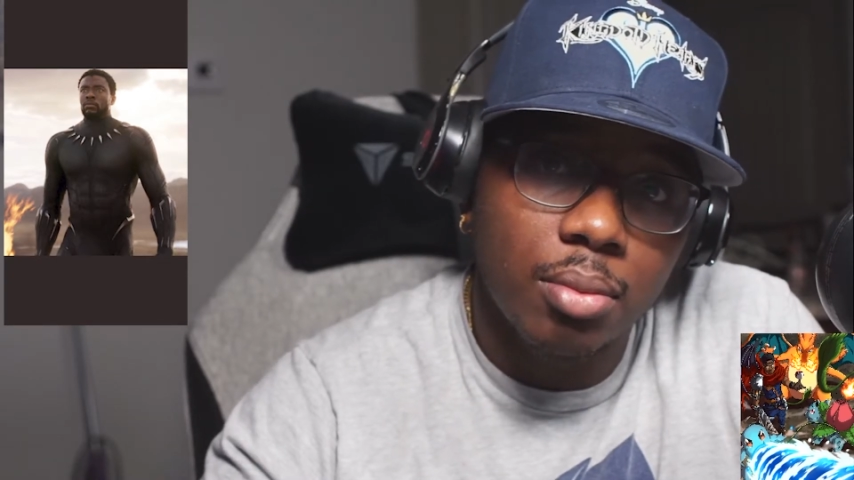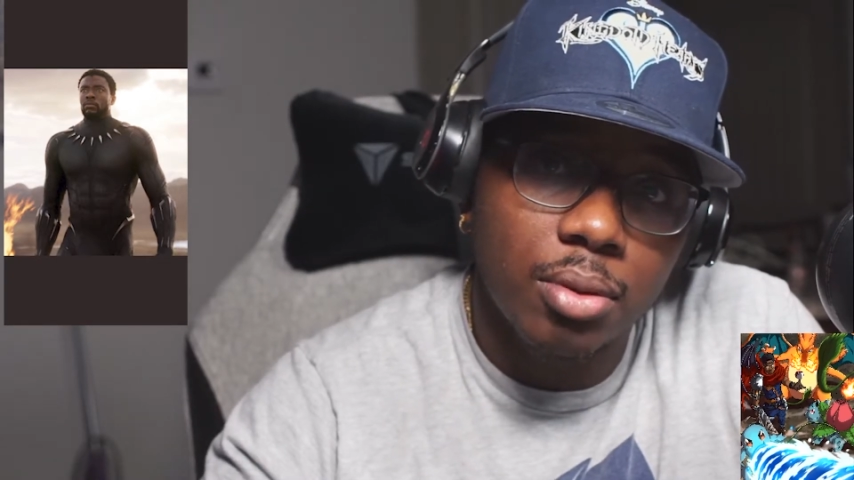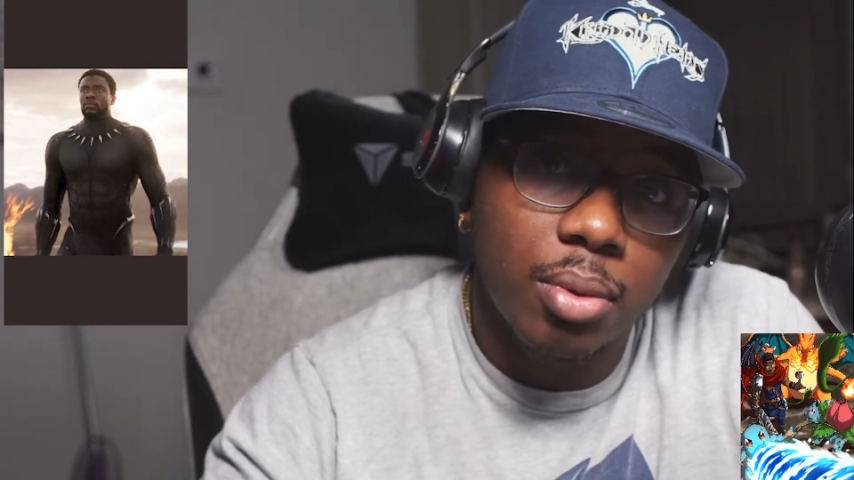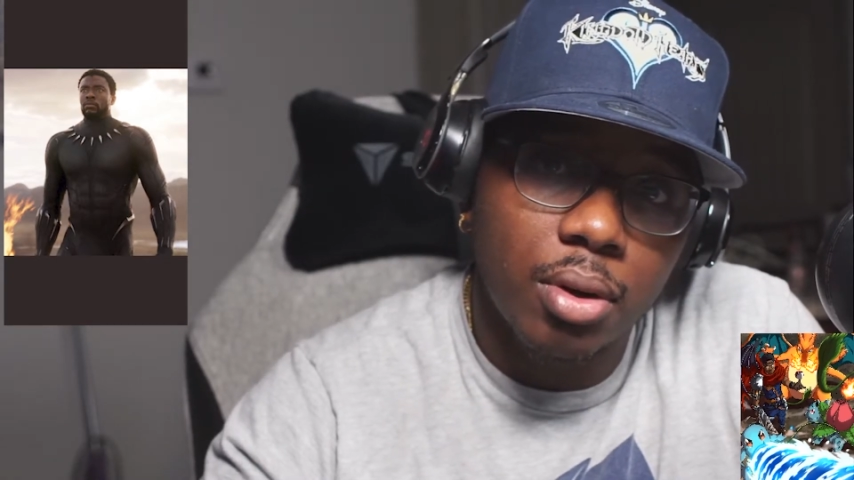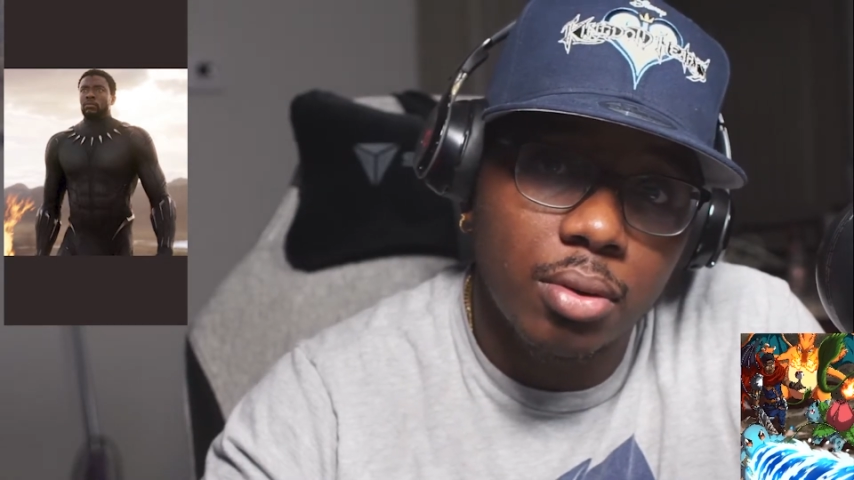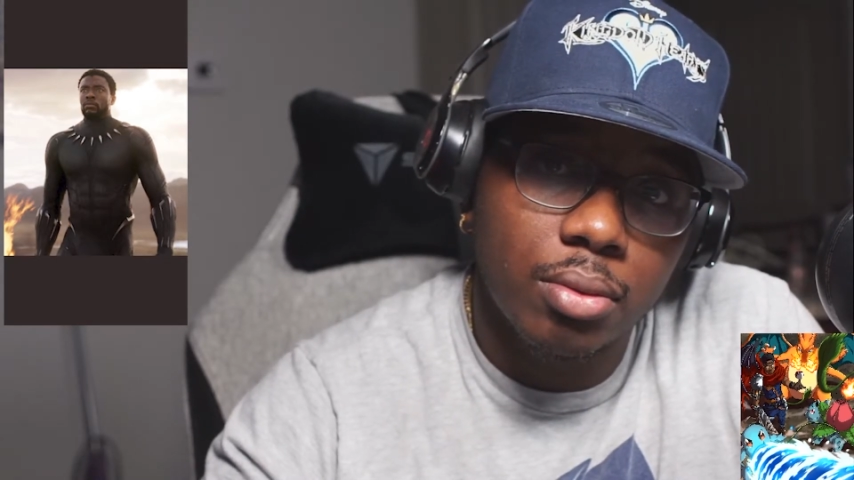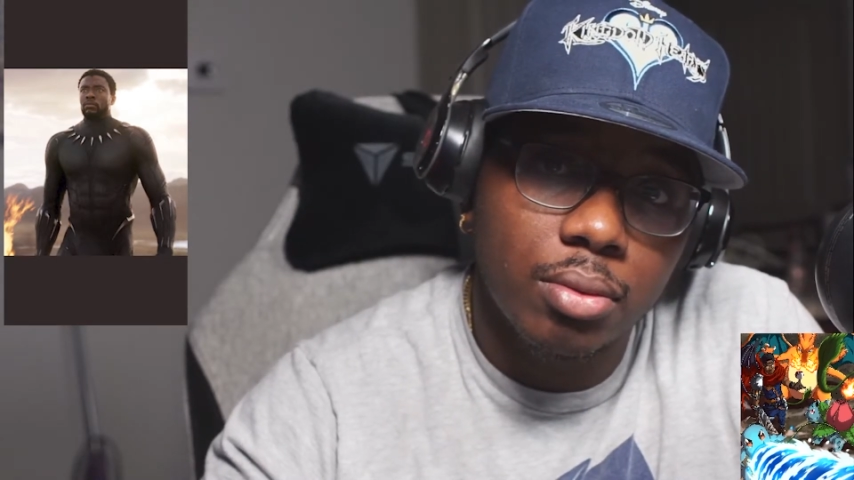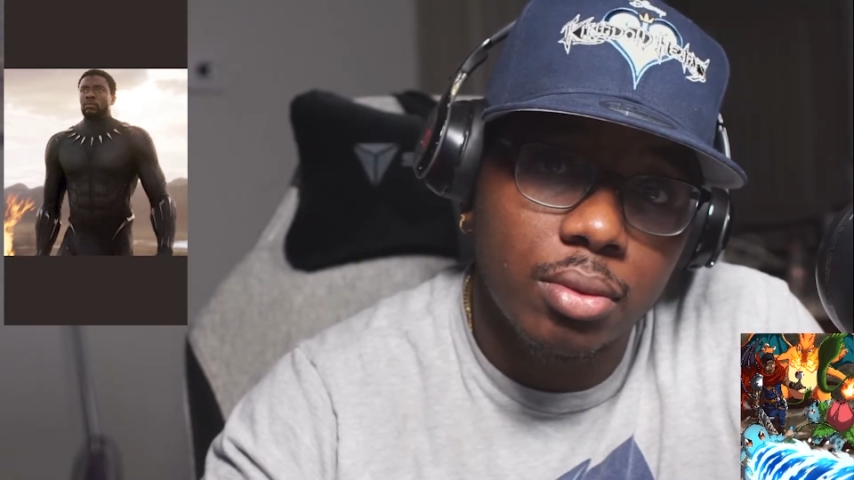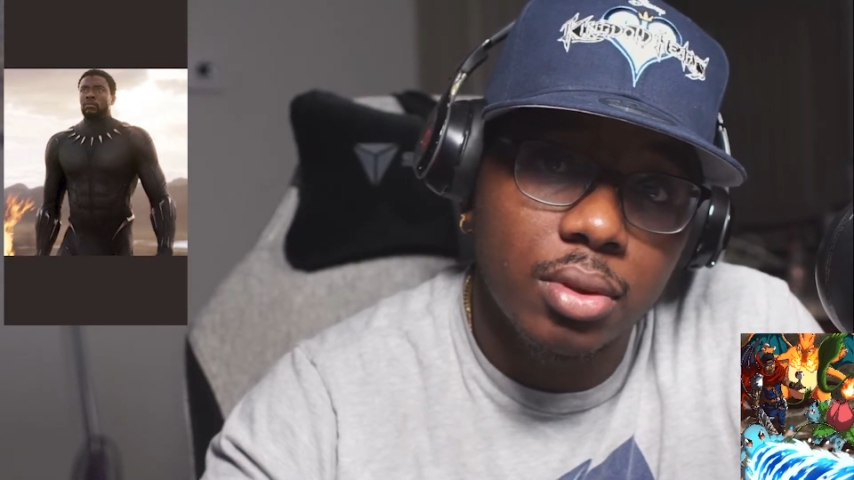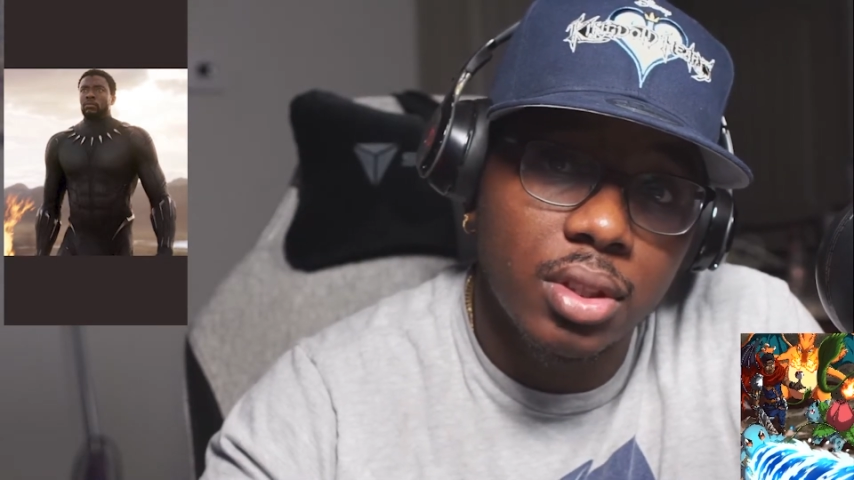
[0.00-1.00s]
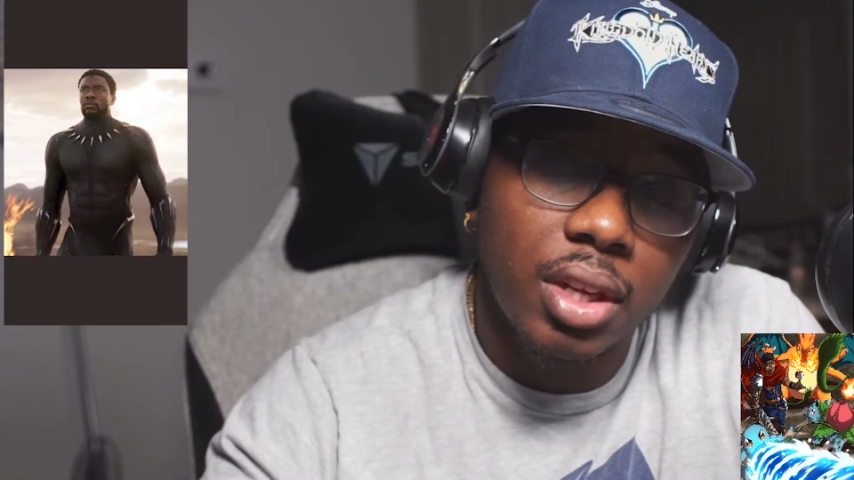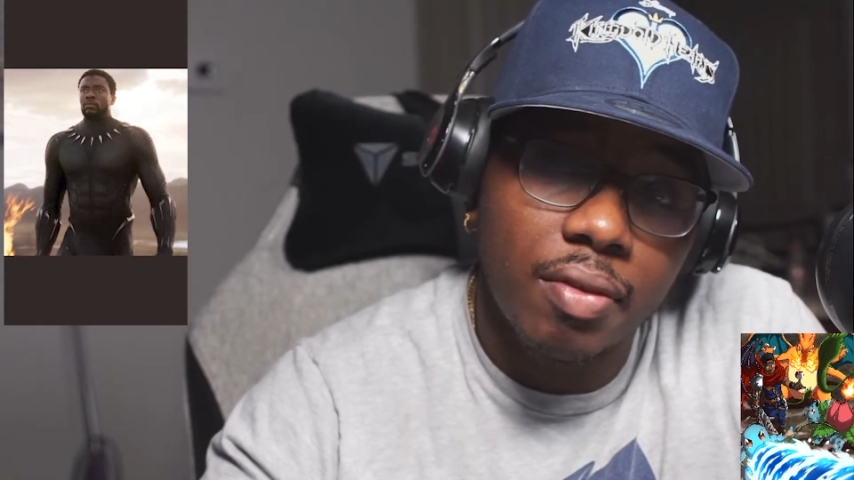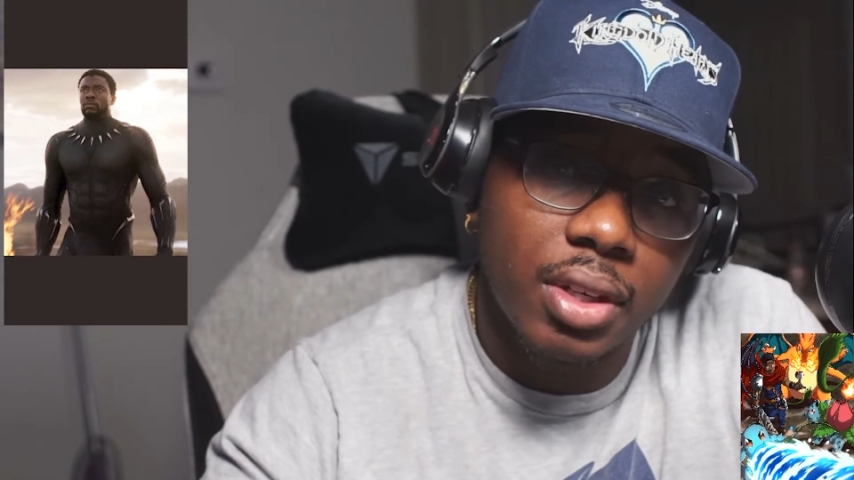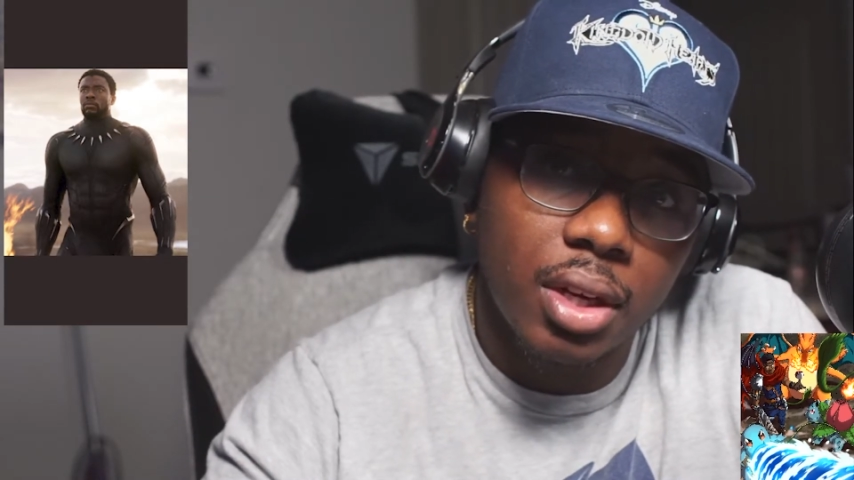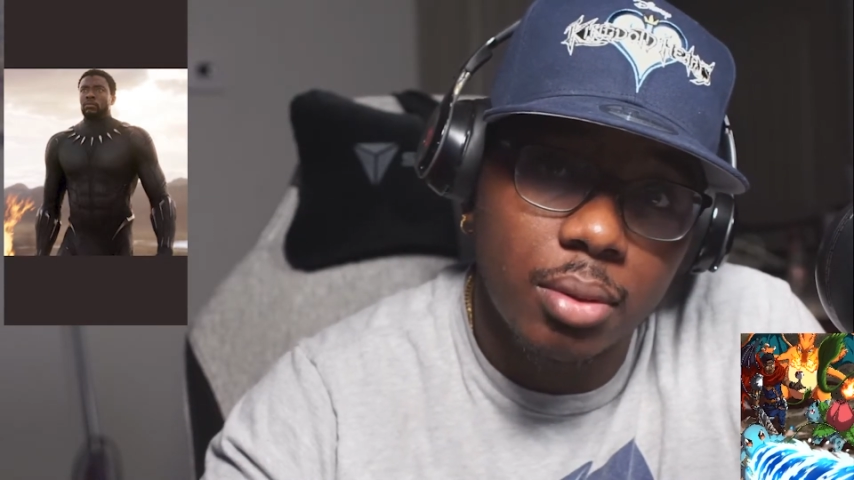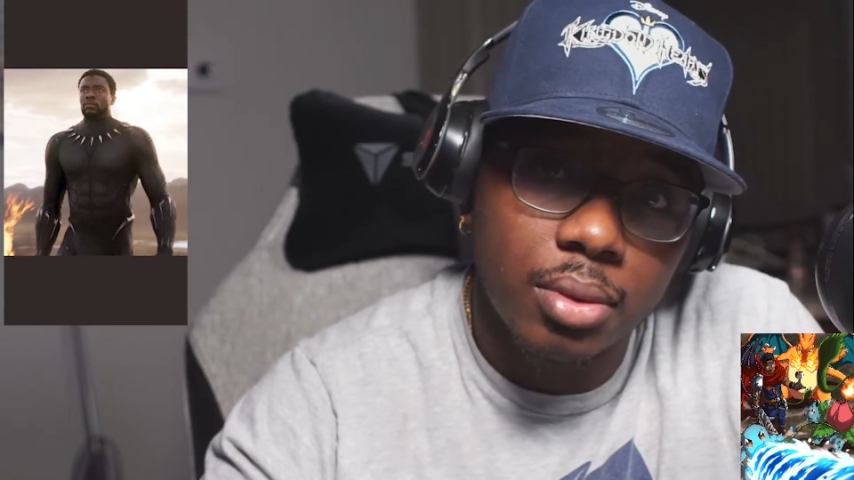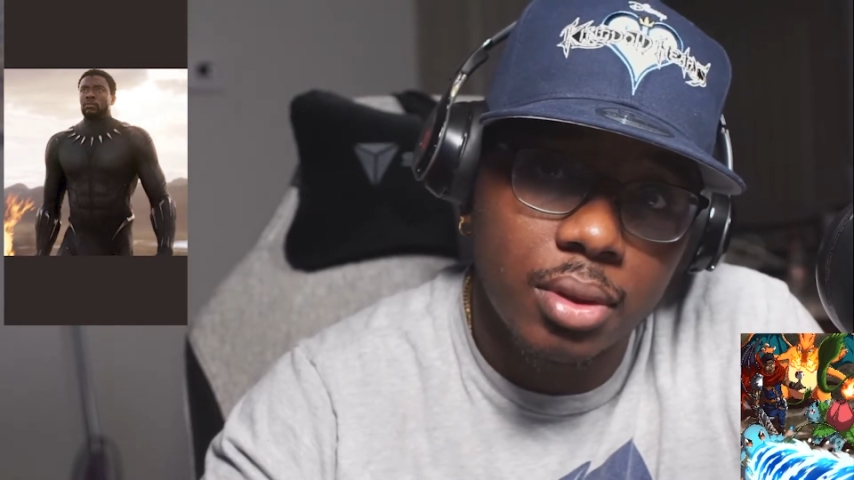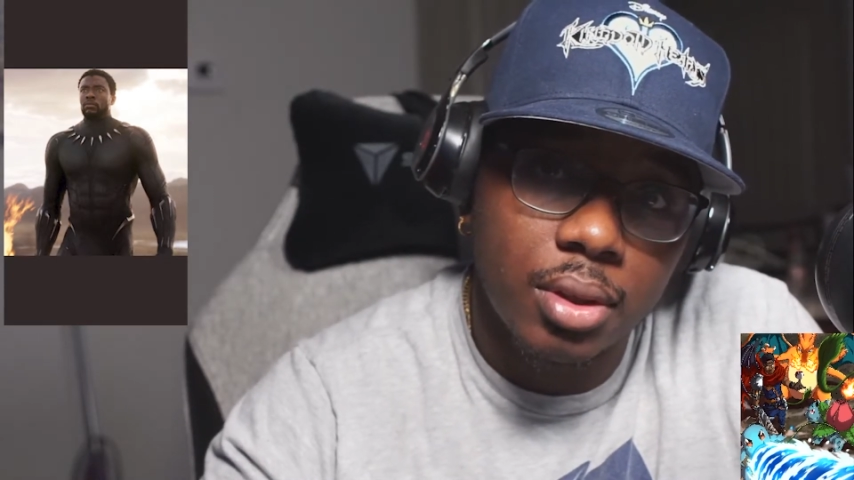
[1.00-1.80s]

bro. 7 times.